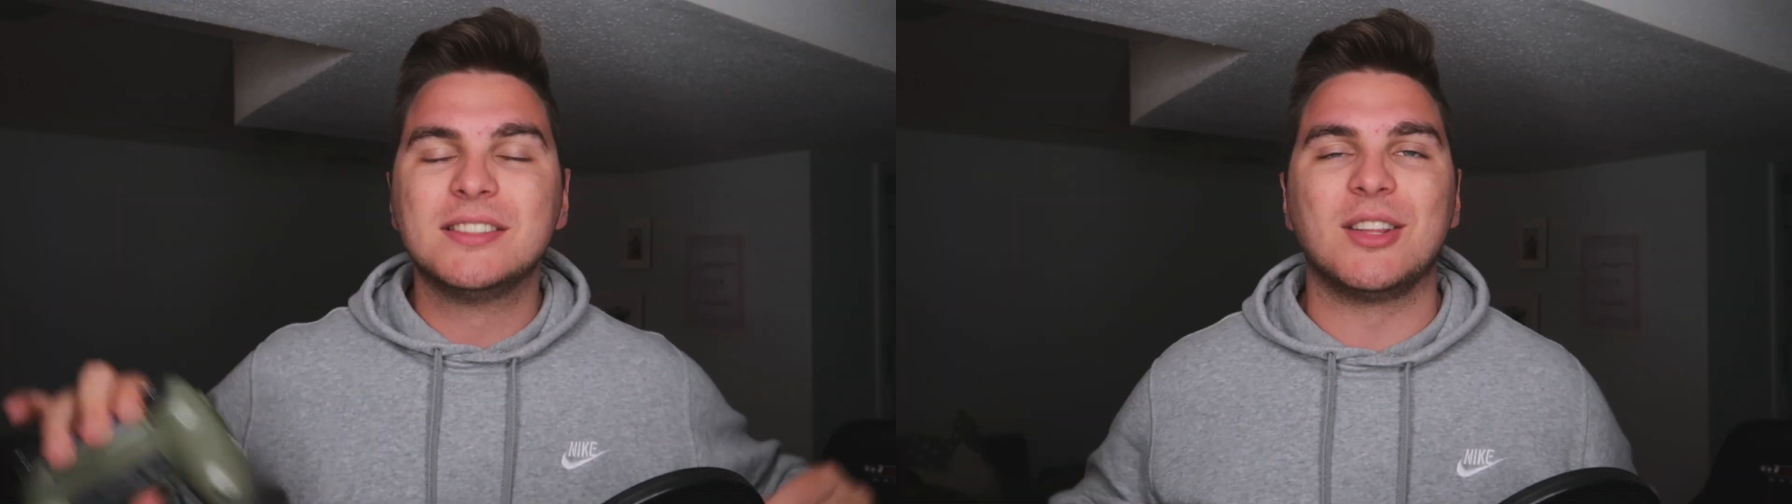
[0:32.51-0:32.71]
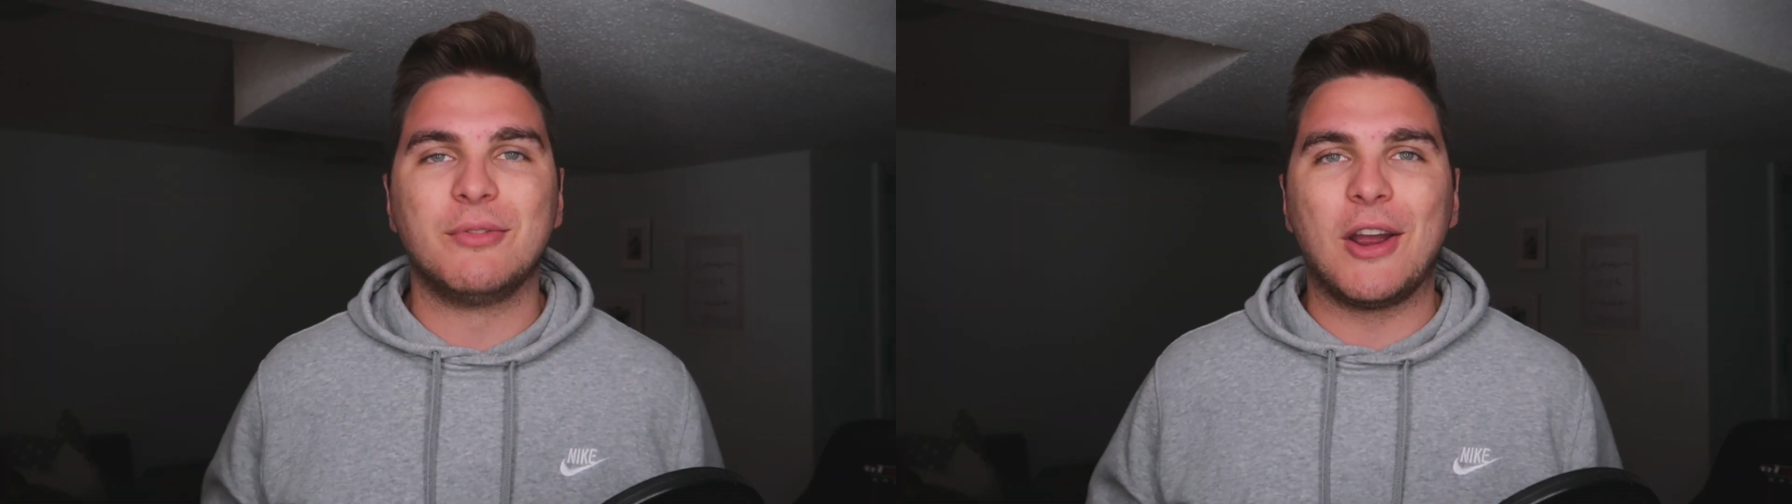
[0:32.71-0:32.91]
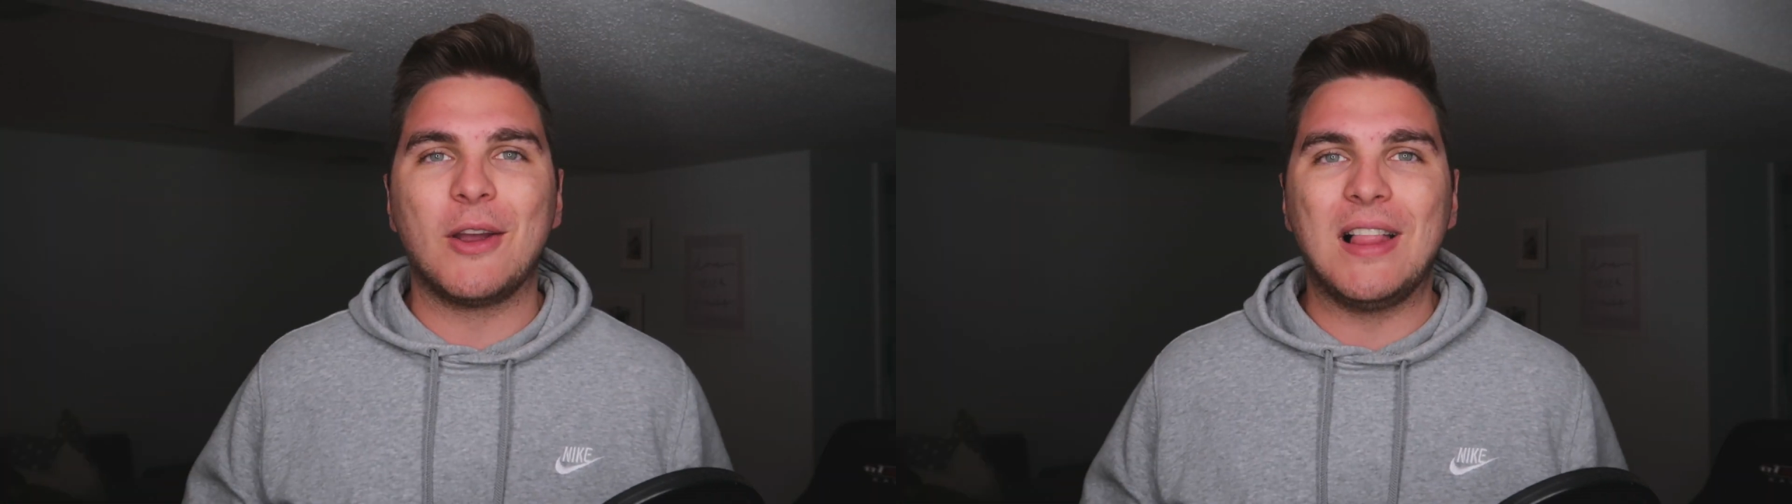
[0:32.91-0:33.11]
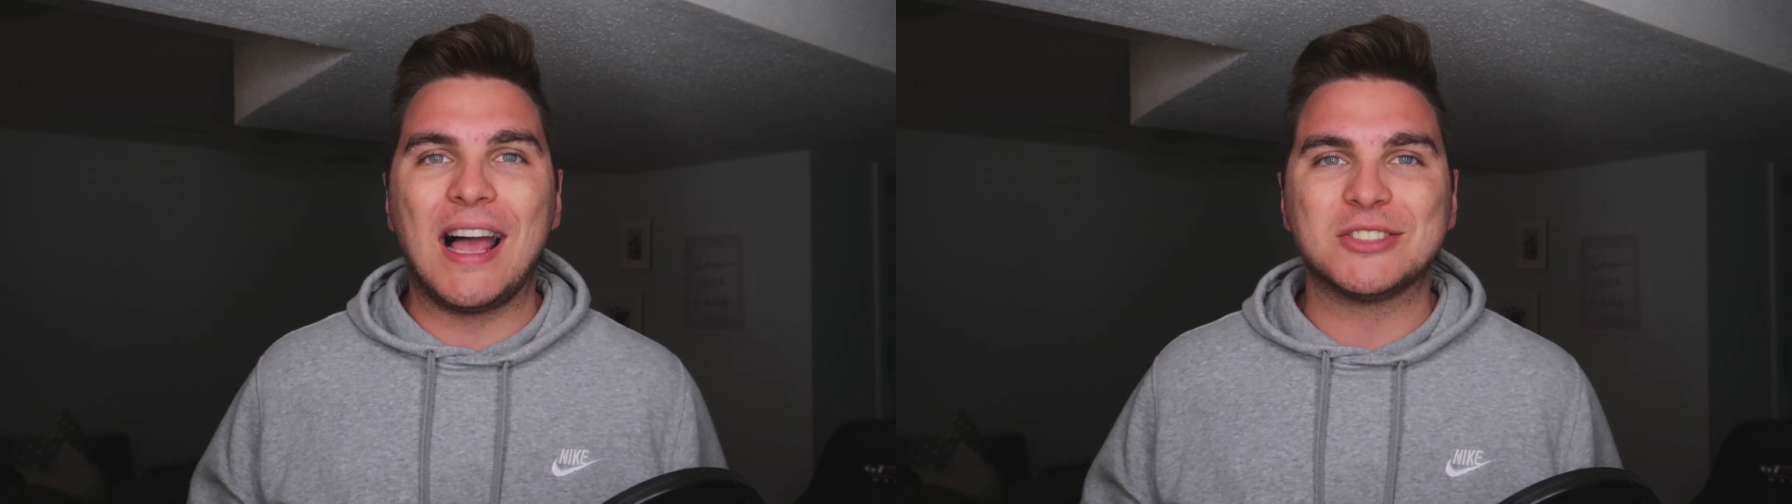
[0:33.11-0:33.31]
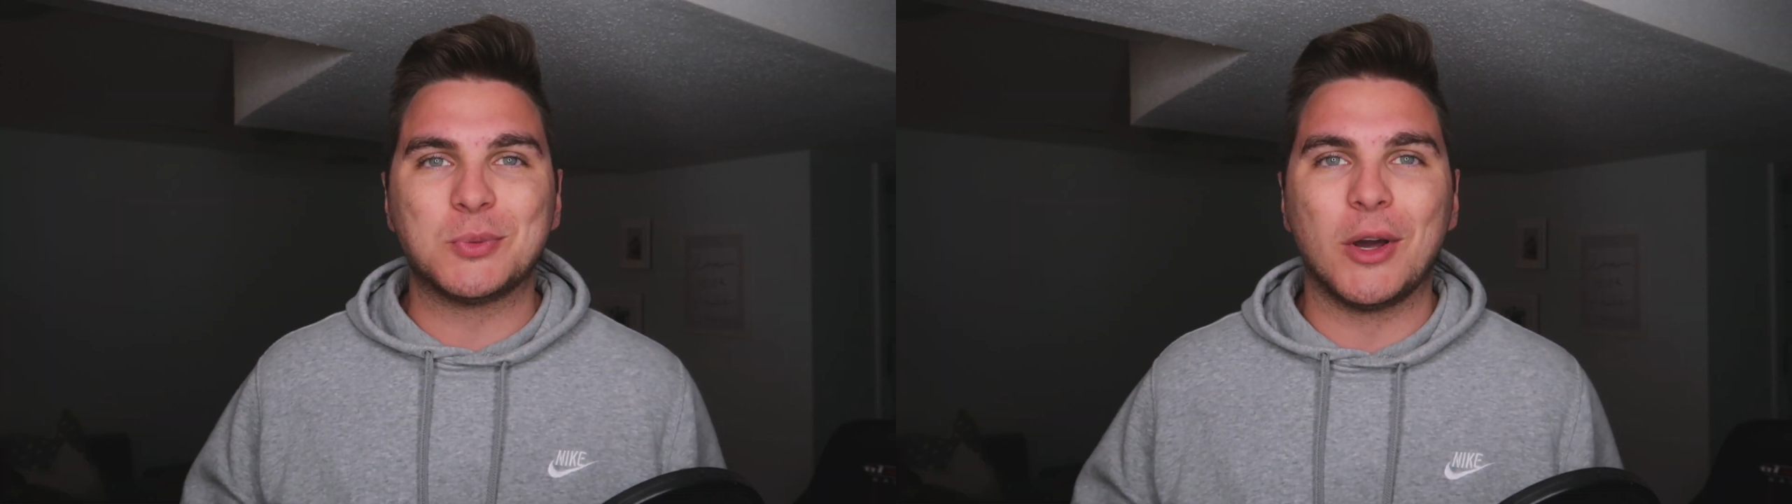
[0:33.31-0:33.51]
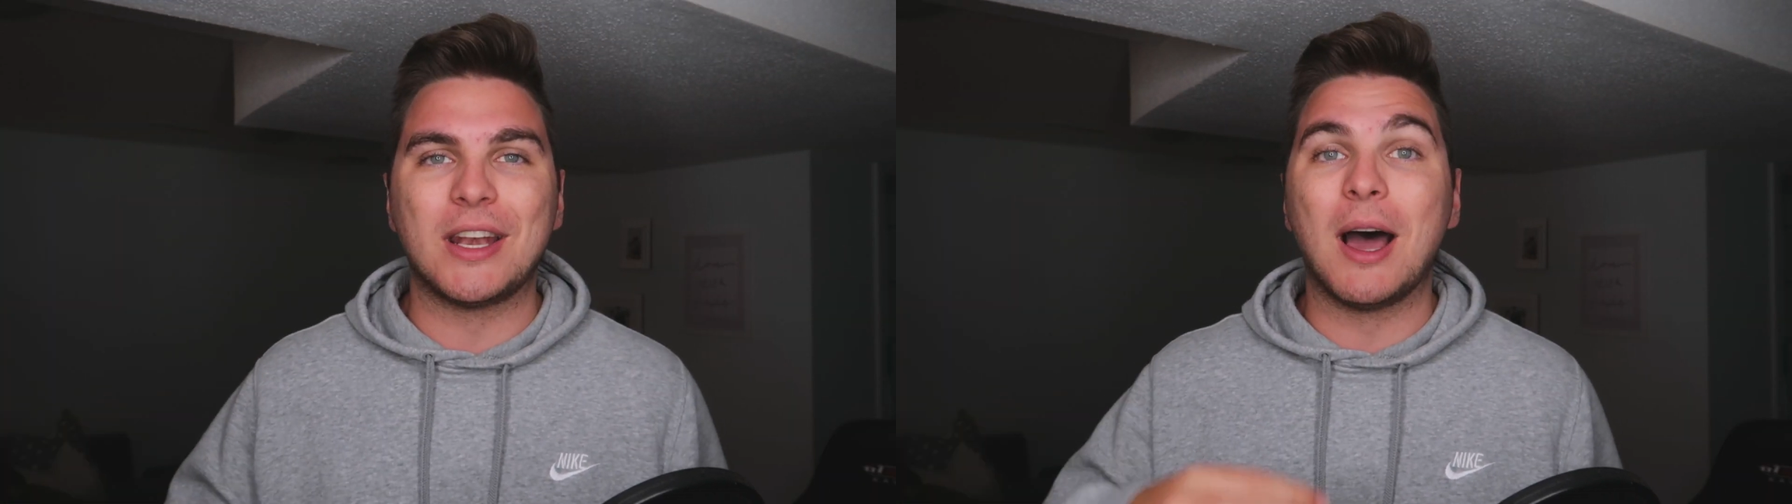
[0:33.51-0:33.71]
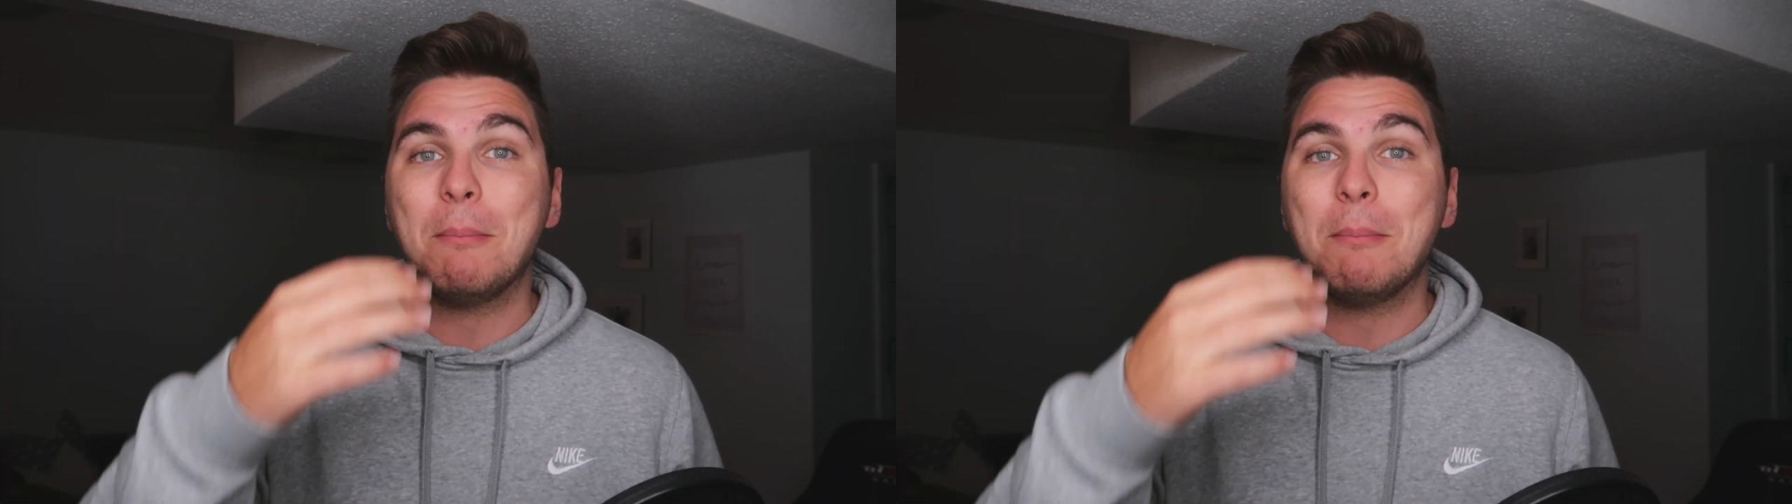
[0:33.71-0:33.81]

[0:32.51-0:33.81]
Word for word: is the very last one,